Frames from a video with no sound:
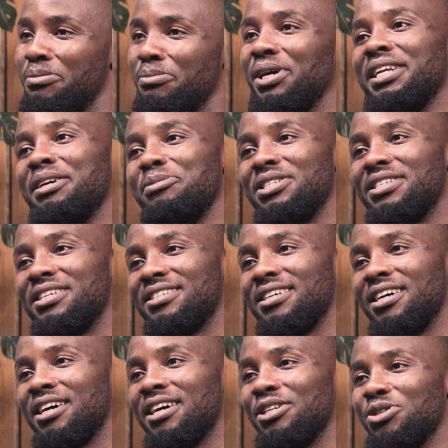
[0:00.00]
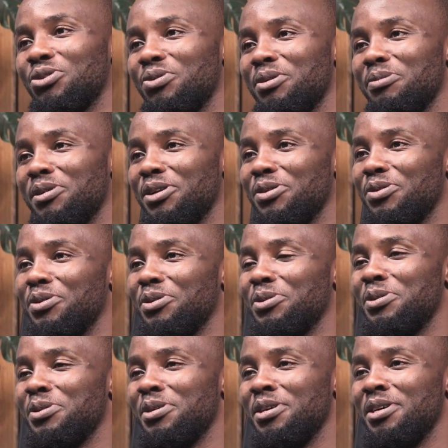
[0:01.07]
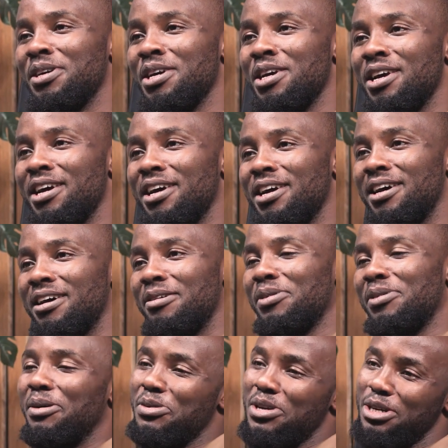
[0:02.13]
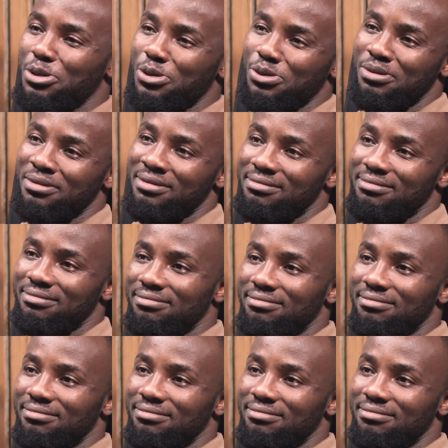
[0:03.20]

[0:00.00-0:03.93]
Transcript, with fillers: My name is Eze Emmanuel. I'm here to